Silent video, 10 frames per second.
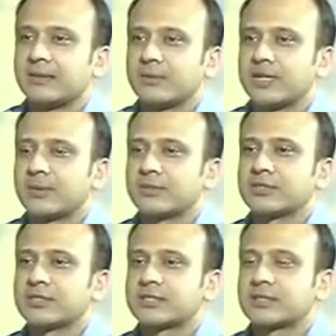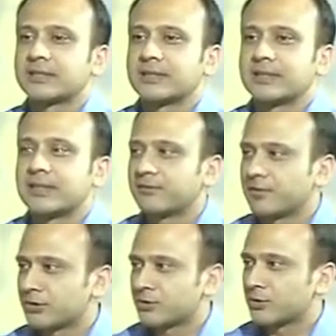When I was
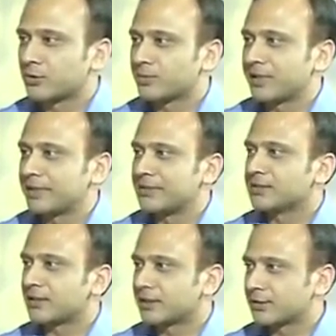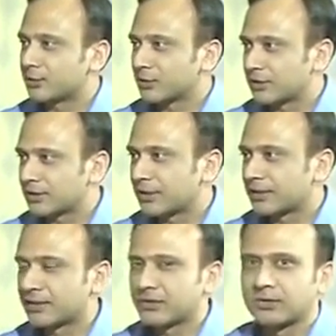11 years old, my knee started to hurt,
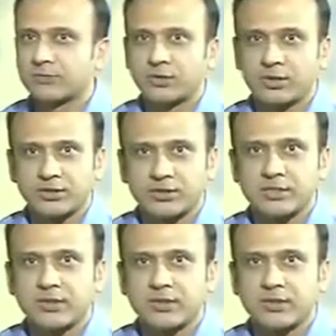and it hurt for years.